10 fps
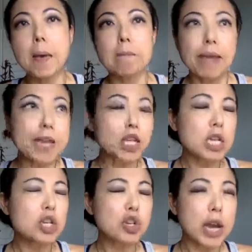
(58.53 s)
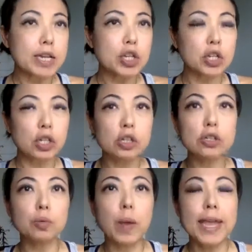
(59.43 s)
patient trying to
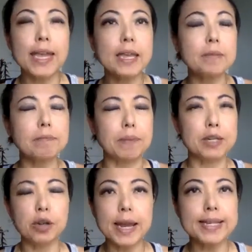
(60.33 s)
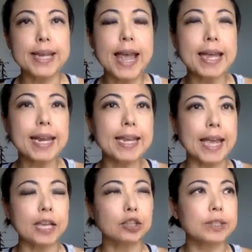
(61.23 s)
lose weight but try dieting,
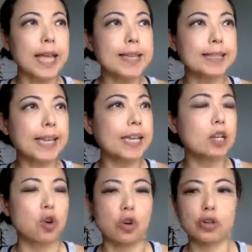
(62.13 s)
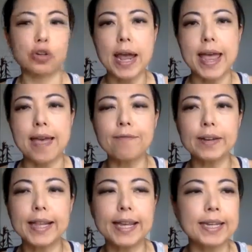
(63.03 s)
exercising, or try
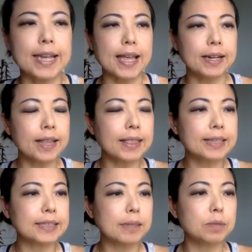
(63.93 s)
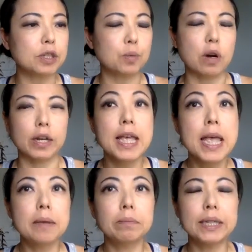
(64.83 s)
everything nothing seems to work.
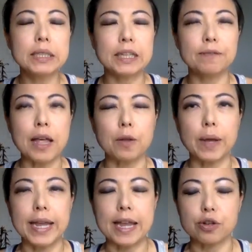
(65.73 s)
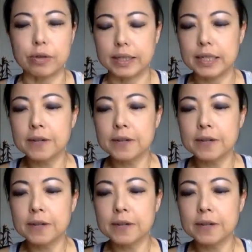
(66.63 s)
Please evaluate and treat.